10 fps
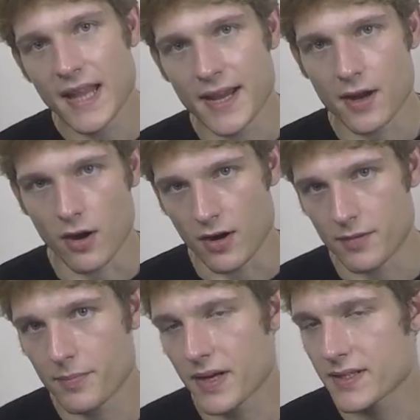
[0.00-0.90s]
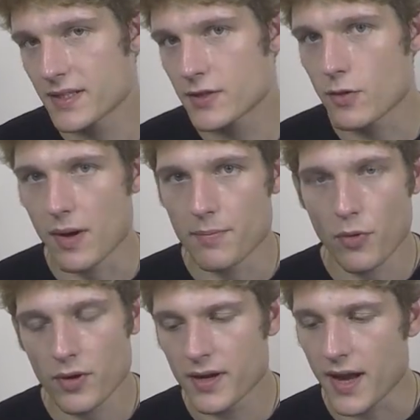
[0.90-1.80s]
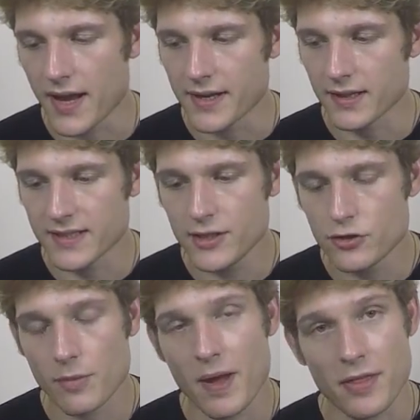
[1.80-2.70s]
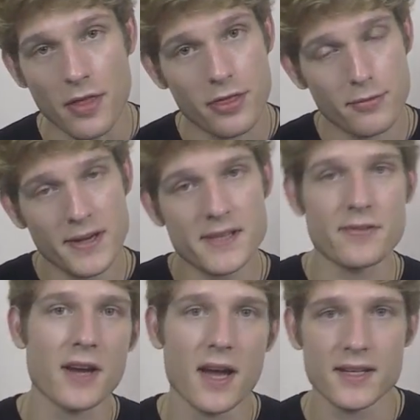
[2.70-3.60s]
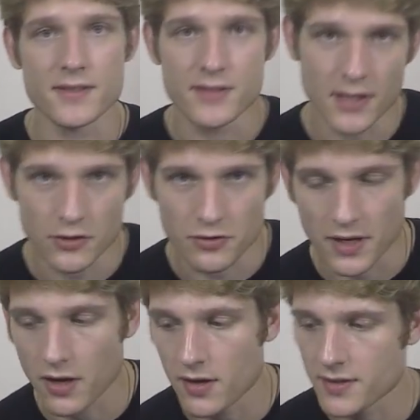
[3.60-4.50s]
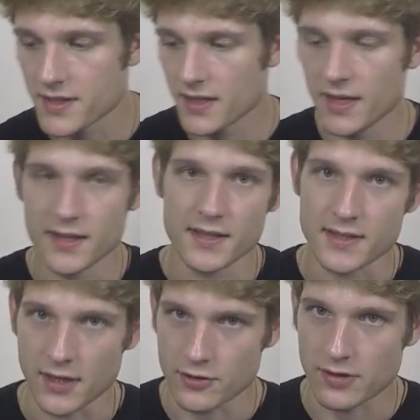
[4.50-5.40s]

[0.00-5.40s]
a card, because this is quite important and it'll teach you about the 3 different kinds of sentry cards in the sentry